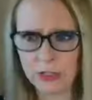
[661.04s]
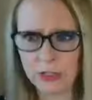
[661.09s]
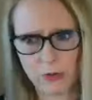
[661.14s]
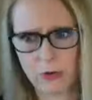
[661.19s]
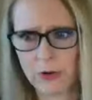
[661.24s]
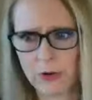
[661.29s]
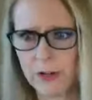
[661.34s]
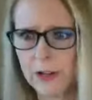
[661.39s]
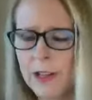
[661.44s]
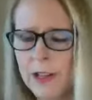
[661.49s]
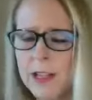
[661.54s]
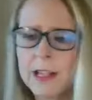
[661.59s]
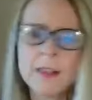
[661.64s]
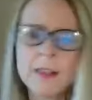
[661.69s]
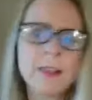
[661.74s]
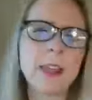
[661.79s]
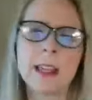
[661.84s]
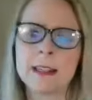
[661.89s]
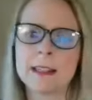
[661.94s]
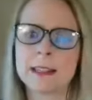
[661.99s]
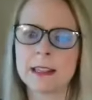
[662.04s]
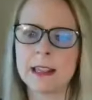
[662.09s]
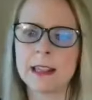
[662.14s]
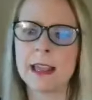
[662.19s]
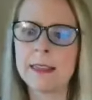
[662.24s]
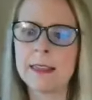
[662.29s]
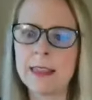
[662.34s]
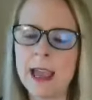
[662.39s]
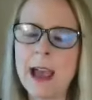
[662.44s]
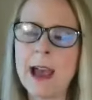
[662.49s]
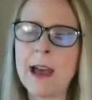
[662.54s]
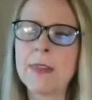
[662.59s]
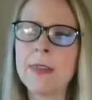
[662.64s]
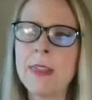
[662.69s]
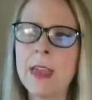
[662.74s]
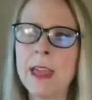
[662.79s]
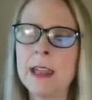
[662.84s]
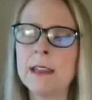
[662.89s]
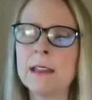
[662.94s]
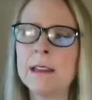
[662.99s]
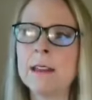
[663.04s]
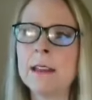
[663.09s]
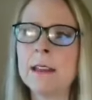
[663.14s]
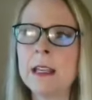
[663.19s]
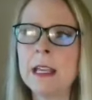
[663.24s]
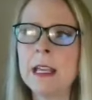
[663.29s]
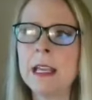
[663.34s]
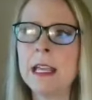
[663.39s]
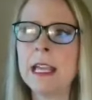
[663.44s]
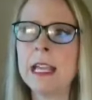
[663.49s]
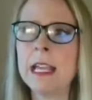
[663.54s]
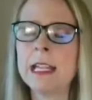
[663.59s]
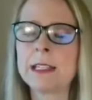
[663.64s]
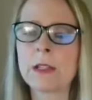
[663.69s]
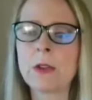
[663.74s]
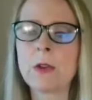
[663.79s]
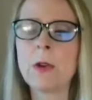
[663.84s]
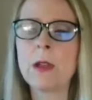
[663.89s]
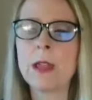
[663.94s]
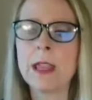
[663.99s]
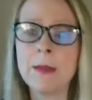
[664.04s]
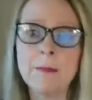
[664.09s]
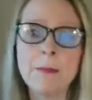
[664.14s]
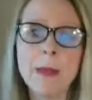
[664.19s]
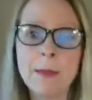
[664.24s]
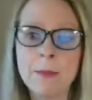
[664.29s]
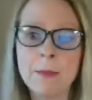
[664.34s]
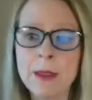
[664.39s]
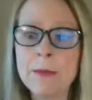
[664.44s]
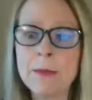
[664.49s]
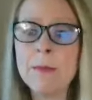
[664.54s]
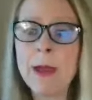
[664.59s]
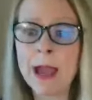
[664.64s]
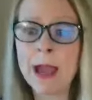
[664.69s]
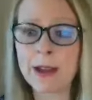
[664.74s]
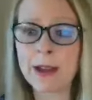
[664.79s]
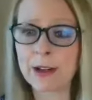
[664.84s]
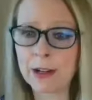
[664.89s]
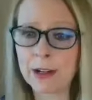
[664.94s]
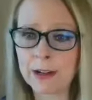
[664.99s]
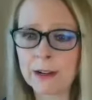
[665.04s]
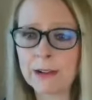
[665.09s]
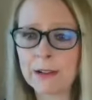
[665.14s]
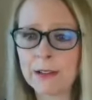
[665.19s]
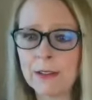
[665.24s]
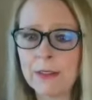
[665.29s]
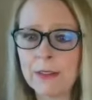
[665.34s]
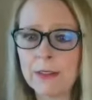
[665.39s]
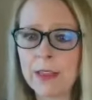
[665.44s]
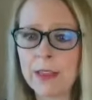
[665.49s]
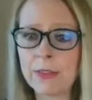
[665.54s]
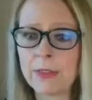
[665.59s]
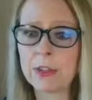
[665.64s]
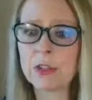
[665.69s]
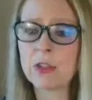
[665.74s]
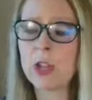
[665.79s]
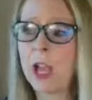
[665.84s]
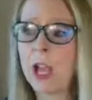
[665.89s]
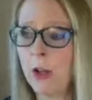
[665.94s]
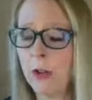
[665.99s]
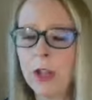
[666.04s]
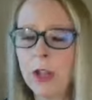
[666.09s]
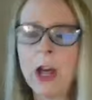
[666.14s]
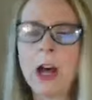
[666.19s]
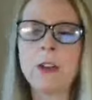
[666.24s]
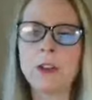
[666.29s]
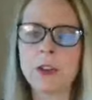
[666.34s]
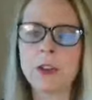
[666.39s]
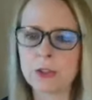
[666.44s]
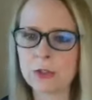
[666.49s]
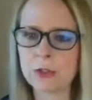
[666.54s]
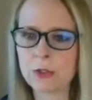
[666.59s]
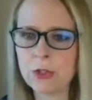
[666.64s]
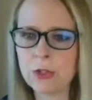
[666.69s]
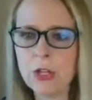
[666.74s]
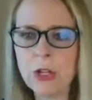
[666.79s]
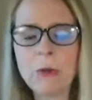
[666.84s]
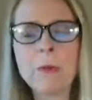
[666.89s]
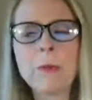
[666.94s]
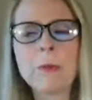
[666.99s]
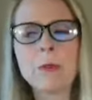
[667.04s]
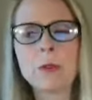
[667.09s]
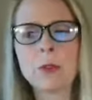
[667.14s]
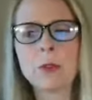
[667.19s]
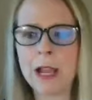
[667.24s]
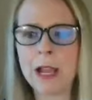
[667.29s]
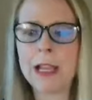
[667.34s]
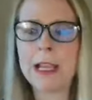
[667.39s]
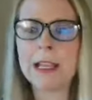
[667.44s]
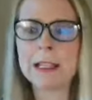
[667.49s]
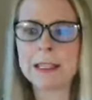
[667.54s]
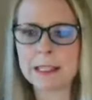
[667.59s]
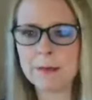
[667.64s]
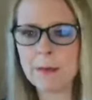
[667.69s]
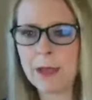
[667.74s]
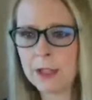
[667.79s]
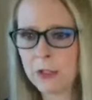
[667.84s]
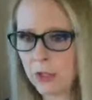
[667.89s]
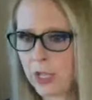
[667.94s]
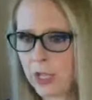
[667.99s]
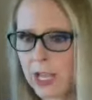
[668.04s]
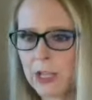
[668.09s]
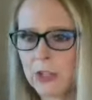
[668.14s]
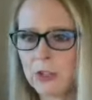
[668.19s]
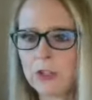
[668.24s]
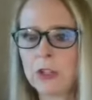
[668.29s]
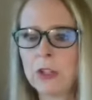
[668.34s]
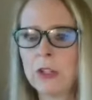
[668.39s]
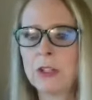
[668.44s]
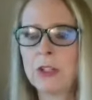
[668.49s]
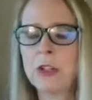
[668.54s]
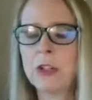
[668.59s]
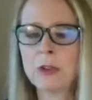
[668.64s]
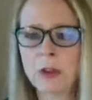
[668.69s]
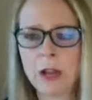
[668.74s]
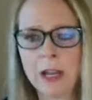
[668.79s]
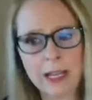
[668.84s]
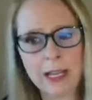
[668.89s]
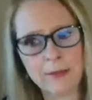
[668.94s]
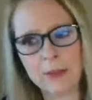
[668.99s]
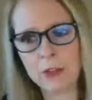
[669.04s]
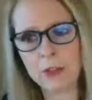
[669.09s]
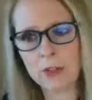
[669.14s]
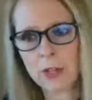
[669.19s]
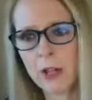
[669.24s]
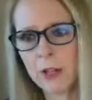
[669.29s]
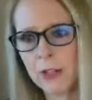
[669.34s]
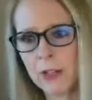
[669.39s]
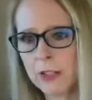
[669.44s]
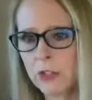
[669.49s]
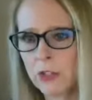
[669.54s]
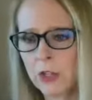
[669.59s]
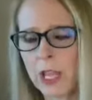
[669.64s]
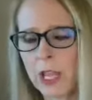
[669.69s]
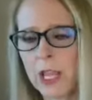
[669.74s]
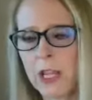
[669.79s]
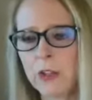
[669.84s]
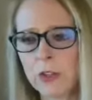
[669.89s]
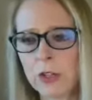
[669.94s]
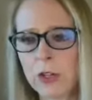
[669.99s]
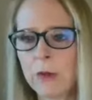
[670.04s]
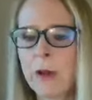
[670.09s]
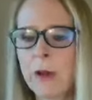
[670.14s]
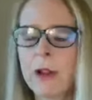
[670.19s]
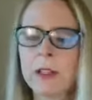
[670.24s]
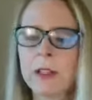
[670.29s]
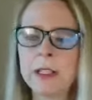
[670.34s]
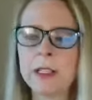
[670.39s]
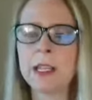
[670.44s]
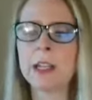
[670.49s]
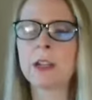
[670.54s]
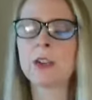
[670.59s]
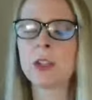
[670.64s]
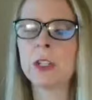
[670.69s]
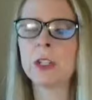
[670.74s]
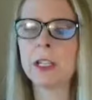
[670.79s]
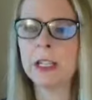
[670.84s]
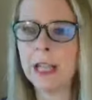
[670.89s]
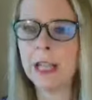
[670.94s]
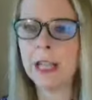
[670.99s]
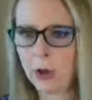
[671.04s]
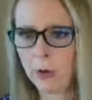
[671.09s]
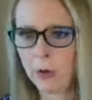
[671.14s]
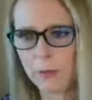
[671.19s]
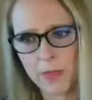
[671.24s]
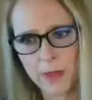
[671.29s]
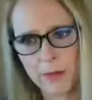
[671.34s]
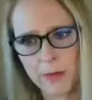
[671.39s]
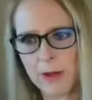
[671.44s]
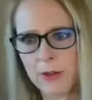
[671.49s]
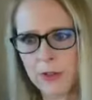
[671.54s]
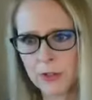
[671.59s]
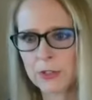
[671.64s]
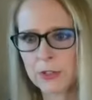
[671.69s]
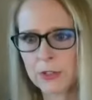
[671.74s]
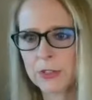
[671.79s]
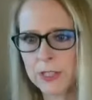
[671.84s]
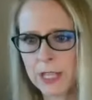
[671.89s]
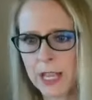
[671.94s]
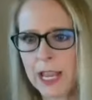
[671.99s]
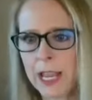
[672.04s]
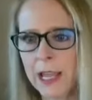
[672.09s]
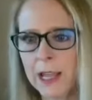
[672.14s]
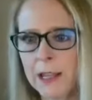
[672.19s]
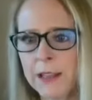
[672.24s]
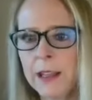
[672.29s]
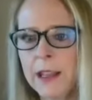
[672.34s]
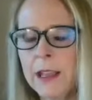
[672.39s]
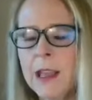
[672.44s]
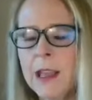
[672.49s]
or things like that, then it may be better that the child try and get some education. You try and give the child education around addiction and help them understand.